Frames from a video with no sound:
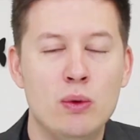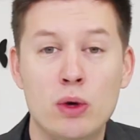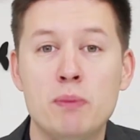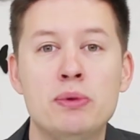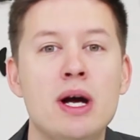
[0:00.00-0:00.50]

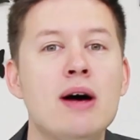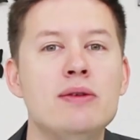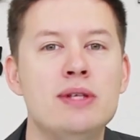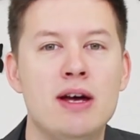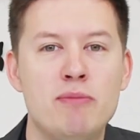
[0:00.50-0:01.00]
We're
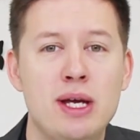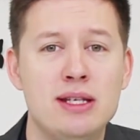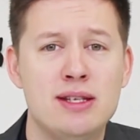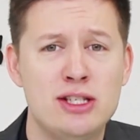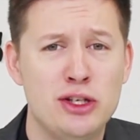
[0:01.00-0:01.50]
proud to have
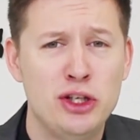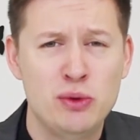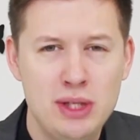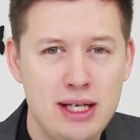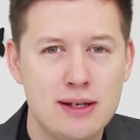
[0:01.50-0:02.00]
made such a
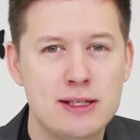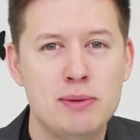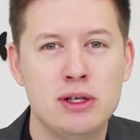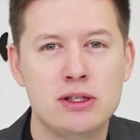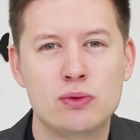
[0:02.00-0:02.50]
unique
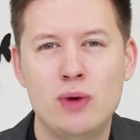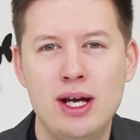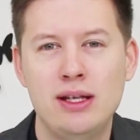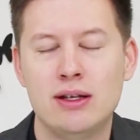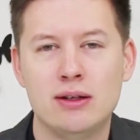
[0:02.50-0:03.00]
experience
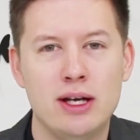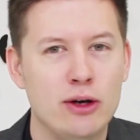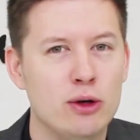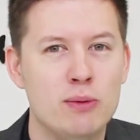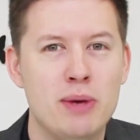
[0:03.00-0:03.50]
right here in
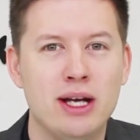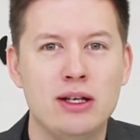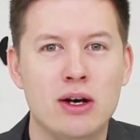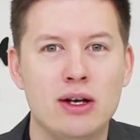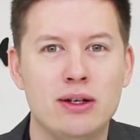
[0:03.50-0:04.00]
our own
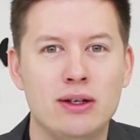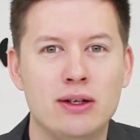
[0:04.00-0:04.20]
backyard.